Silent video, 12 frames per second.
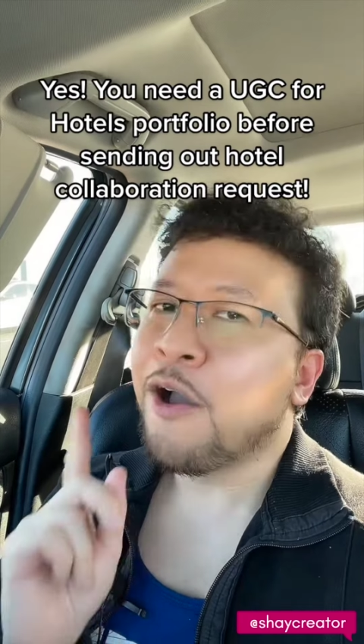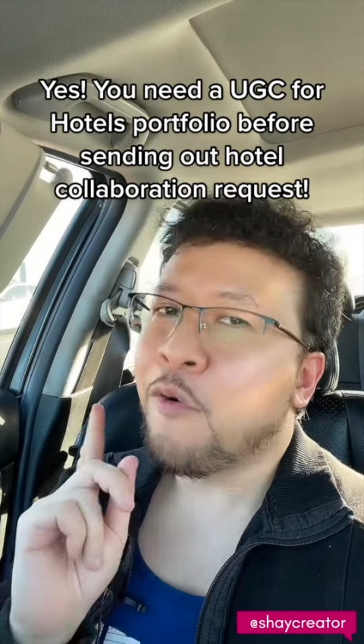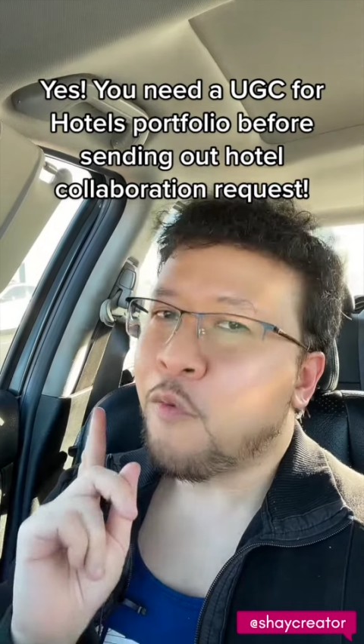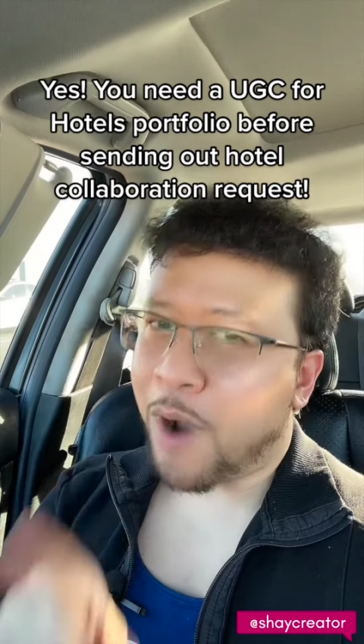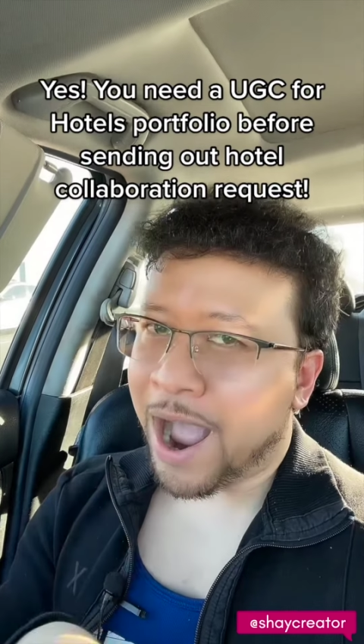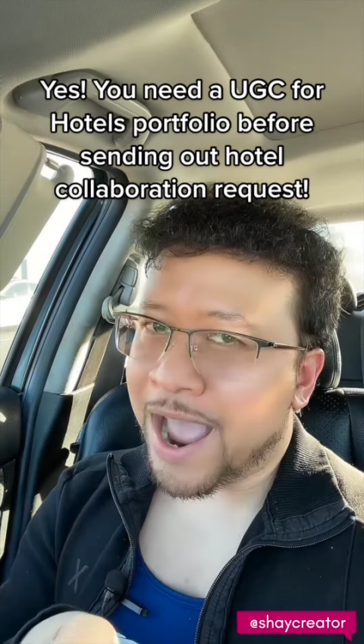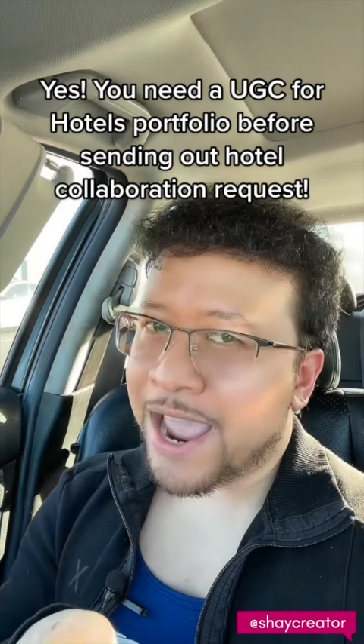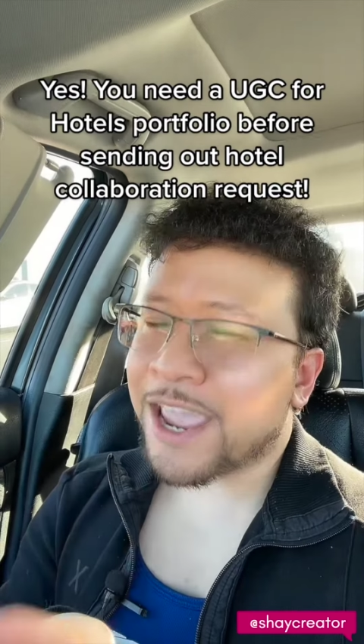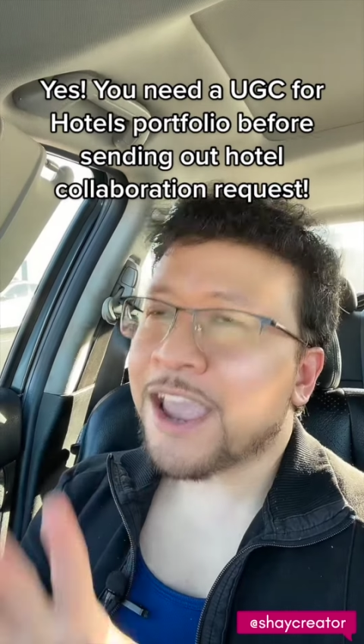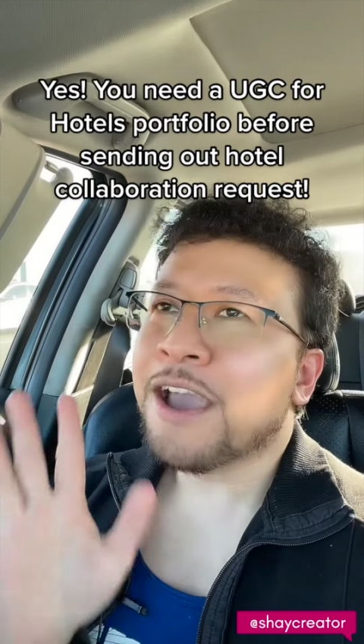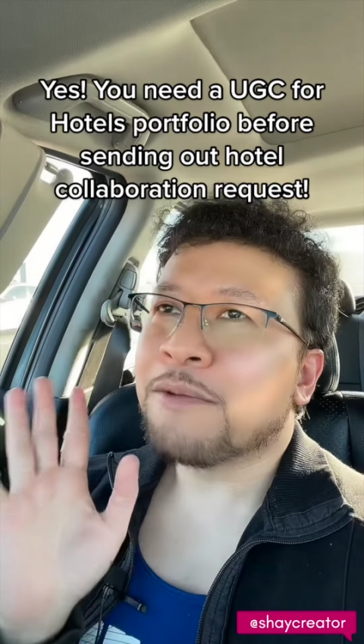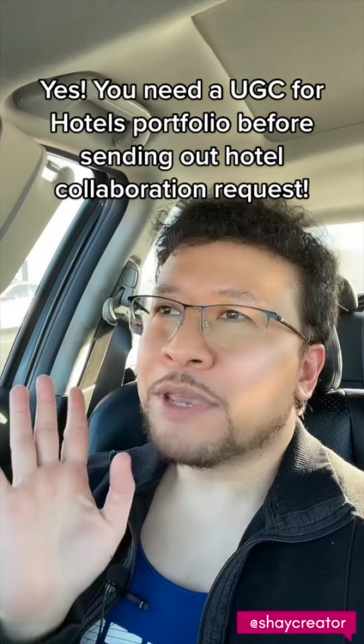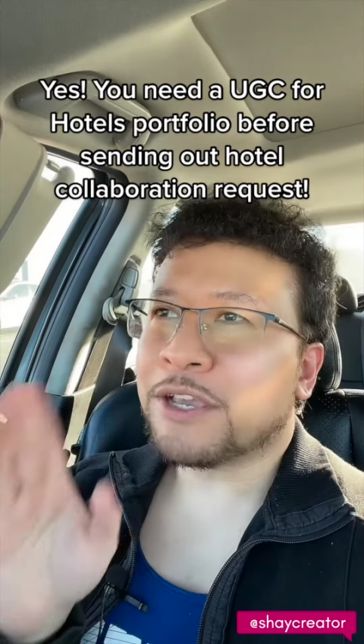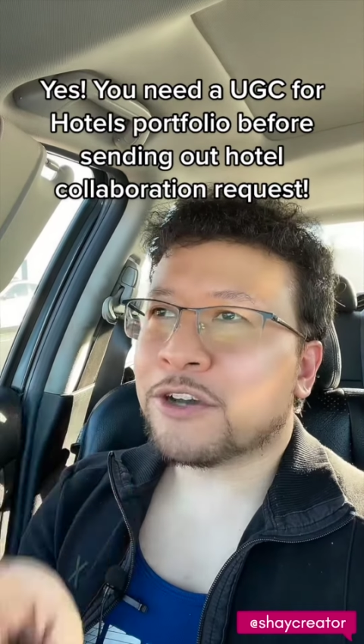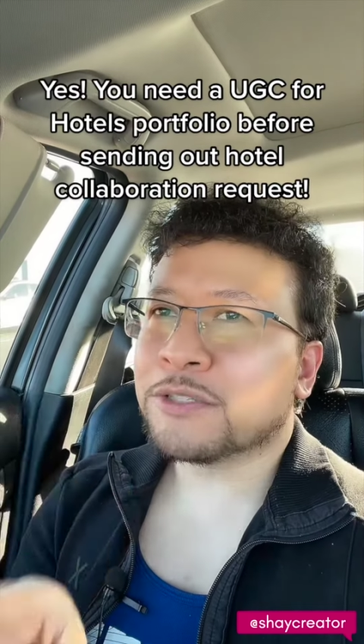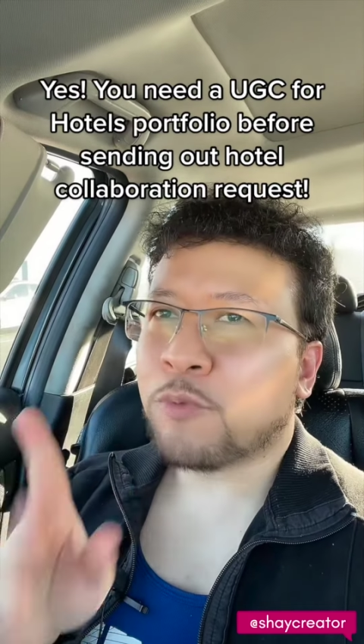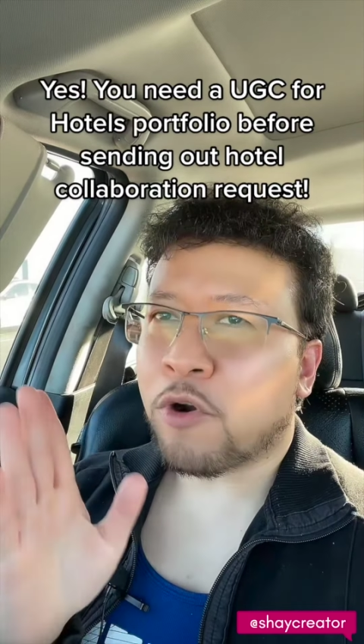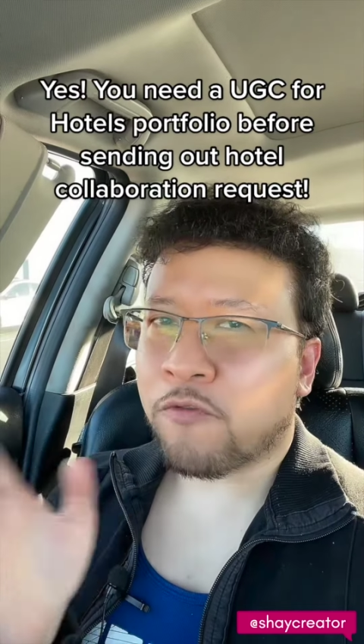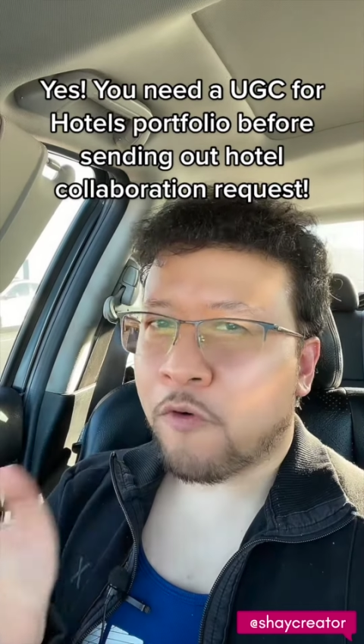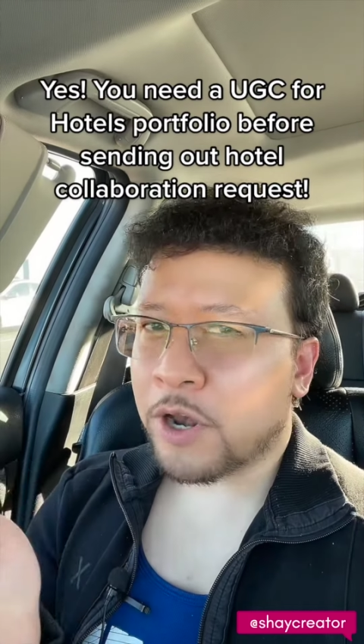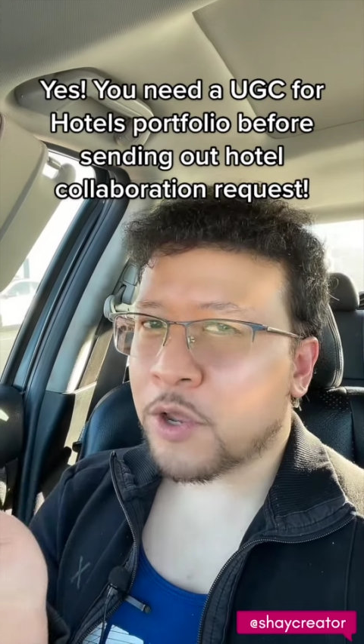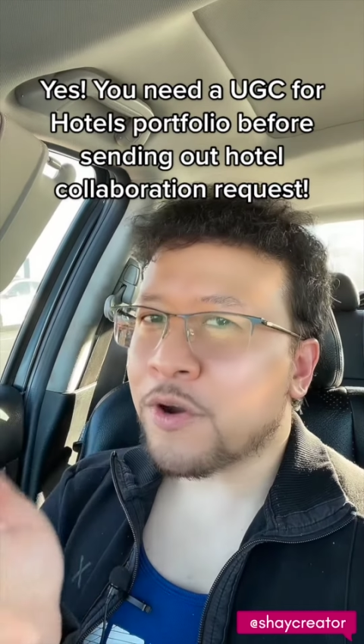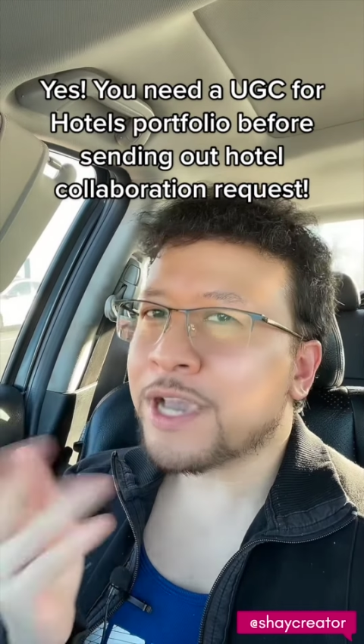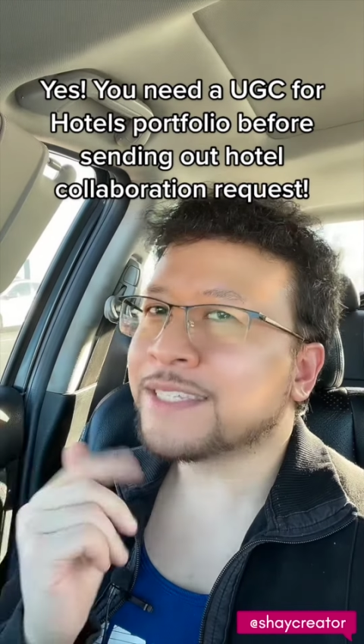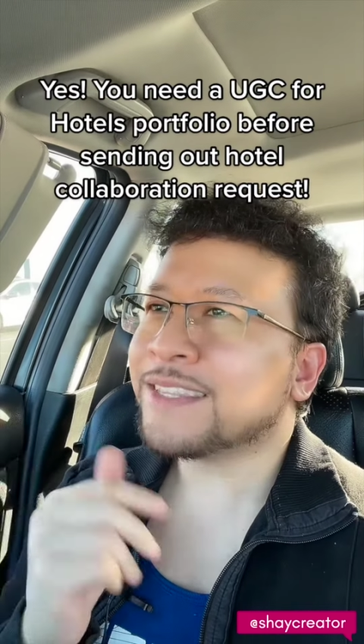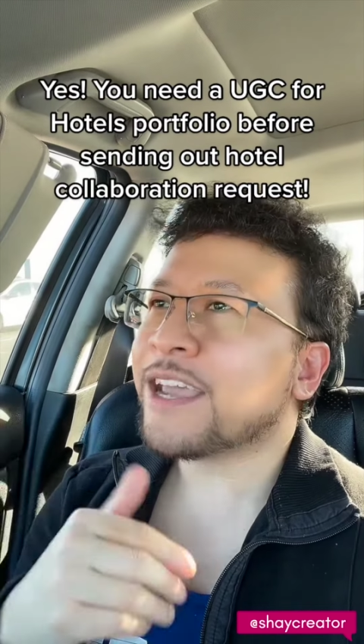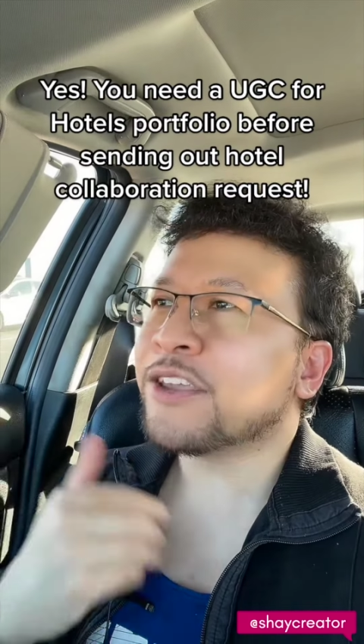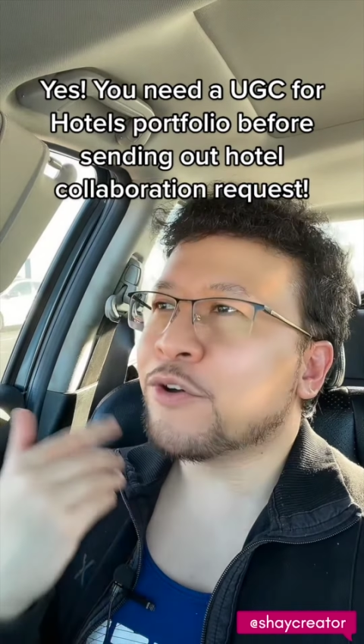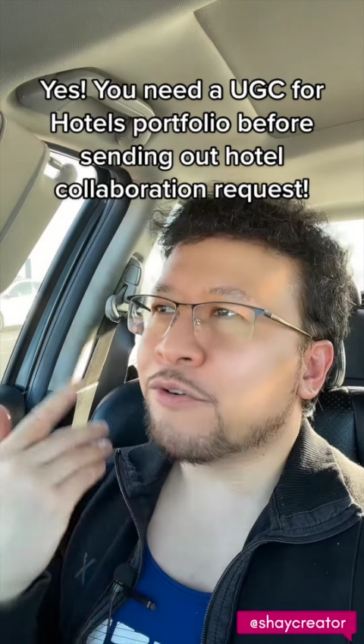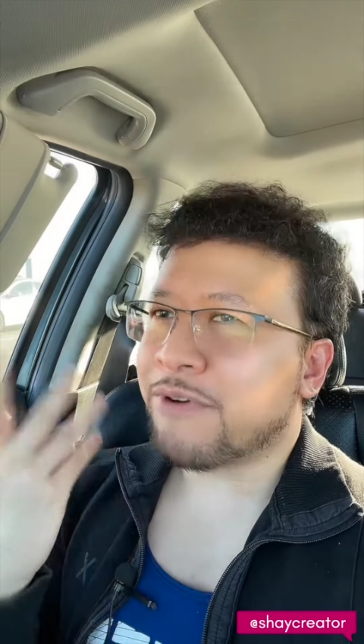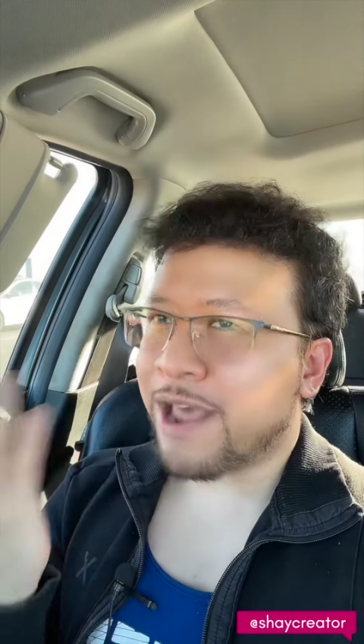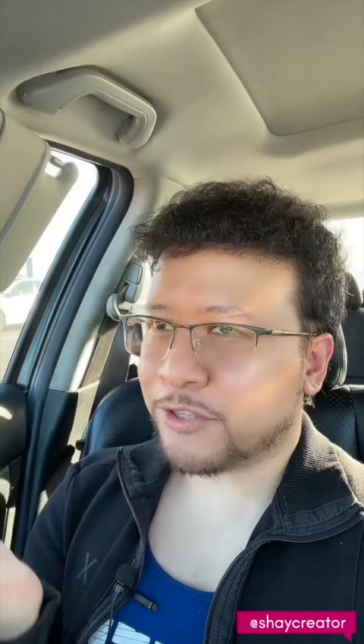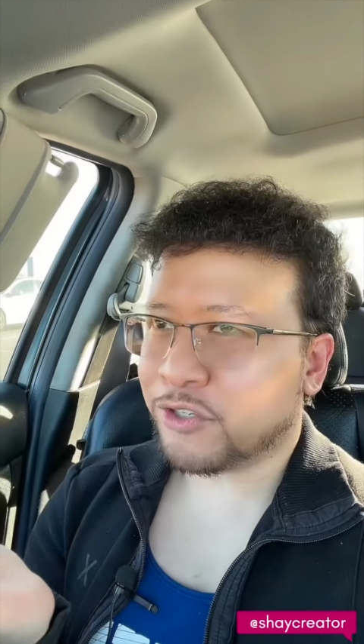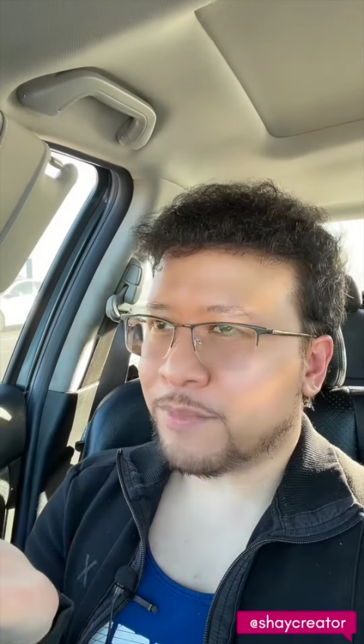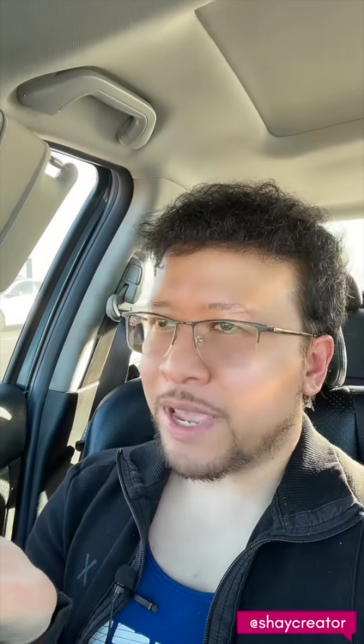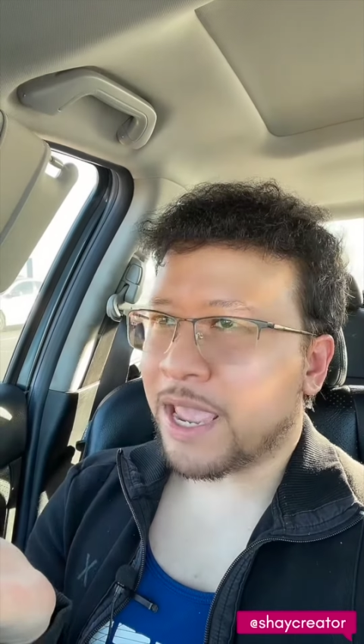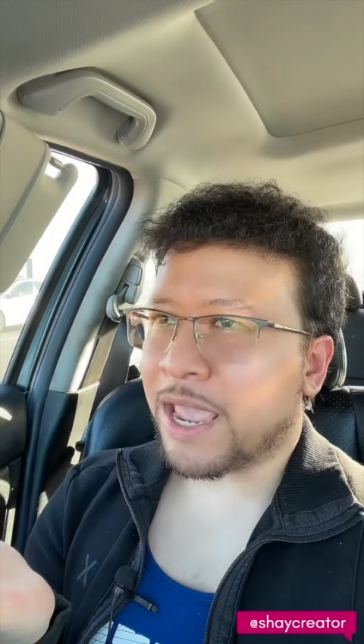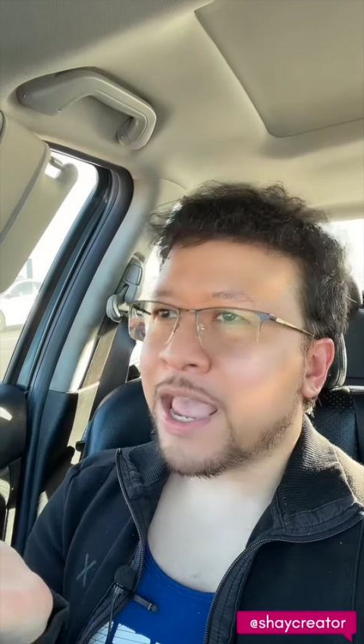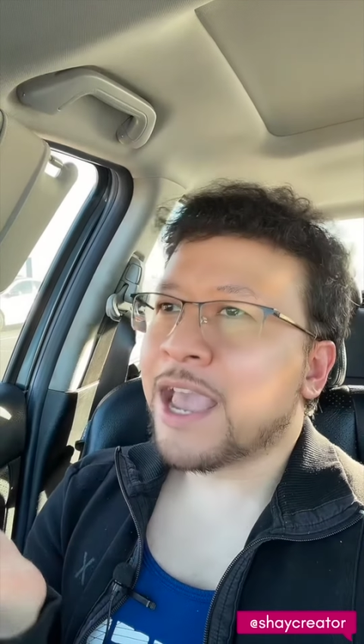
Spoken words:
Why? Because portfolio is like your resume.